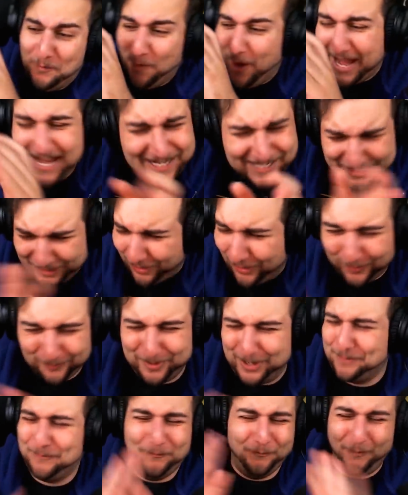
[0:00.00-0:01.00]
wait,
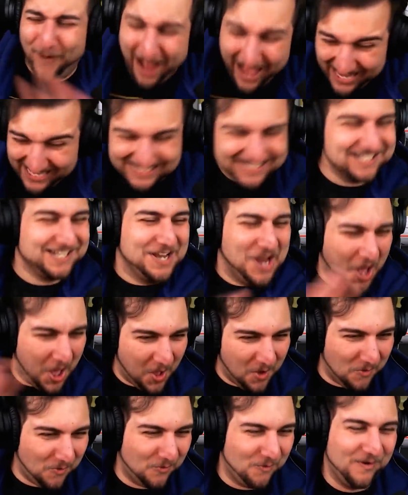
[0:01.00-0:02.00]
Kermit, what?
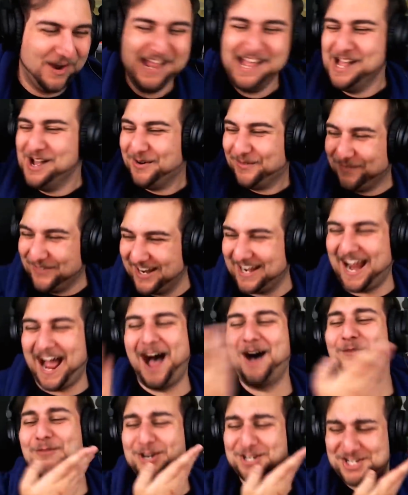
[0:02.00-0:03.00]
No! What?
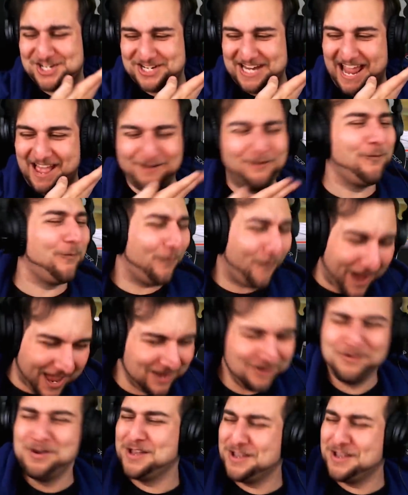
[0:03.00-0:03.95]
I was shot. What?